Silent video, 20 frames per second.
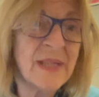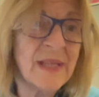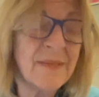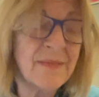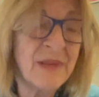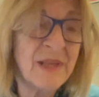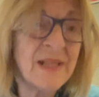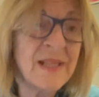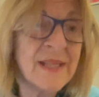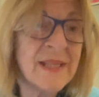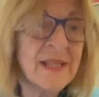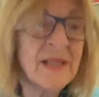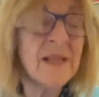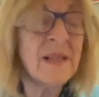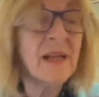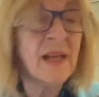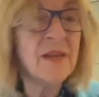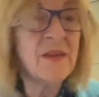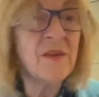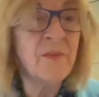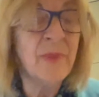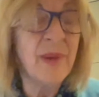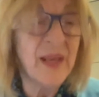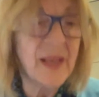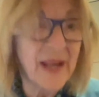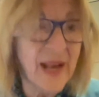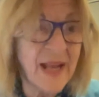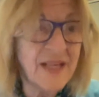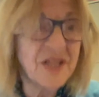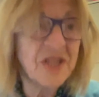to administer, and they've been
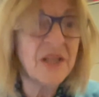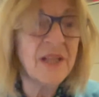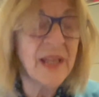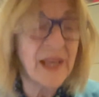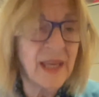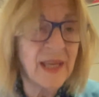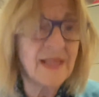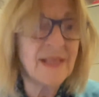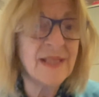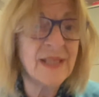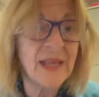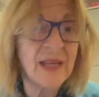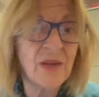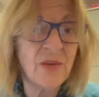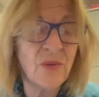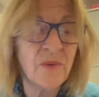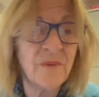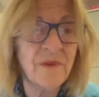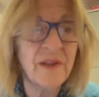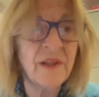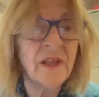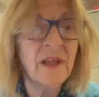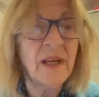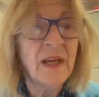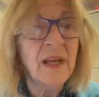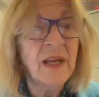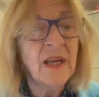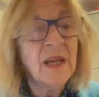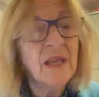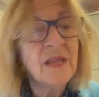gradually getting taken over.
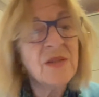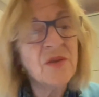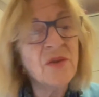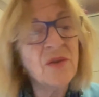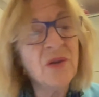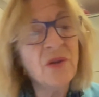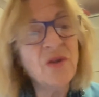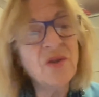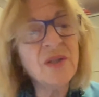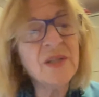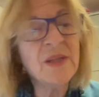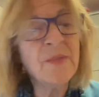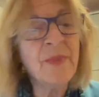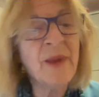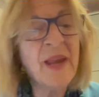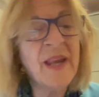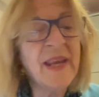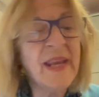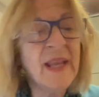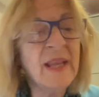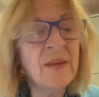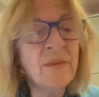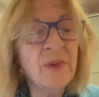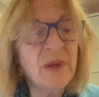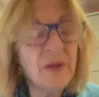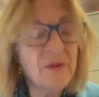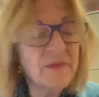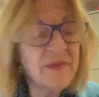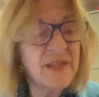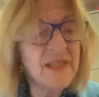So there used to be an
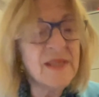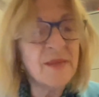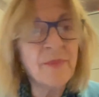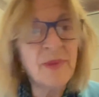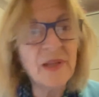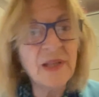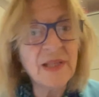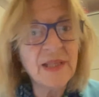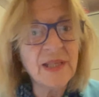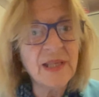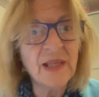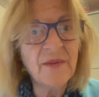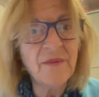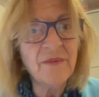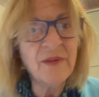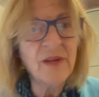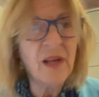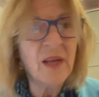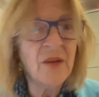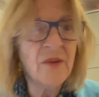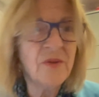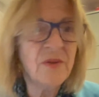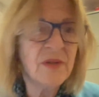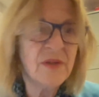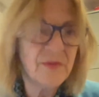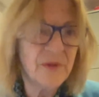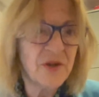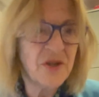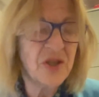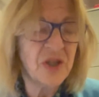element of disability living
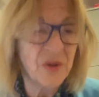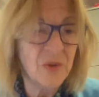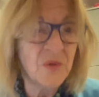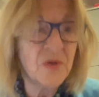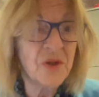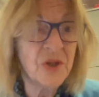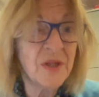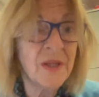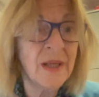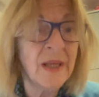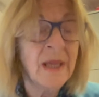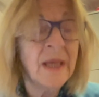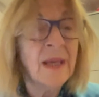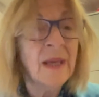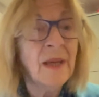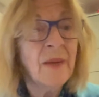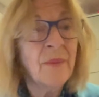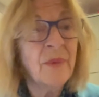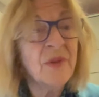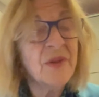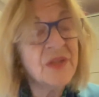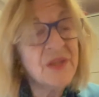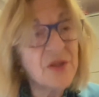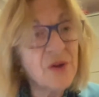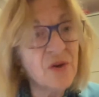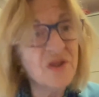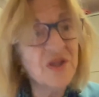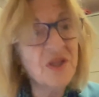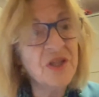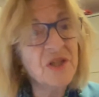allowance for children, but the
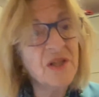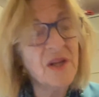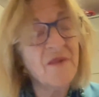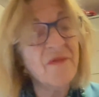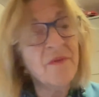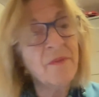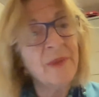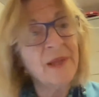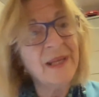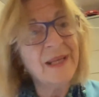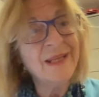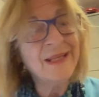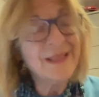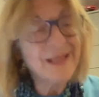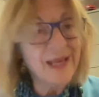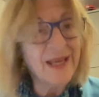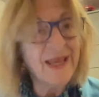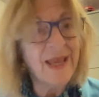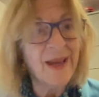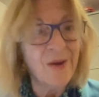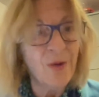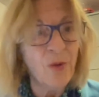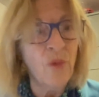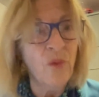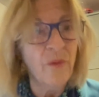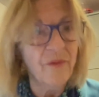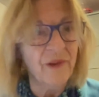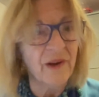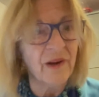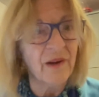Scottish Government, in taking
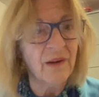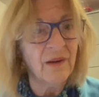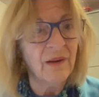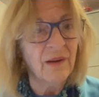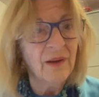over,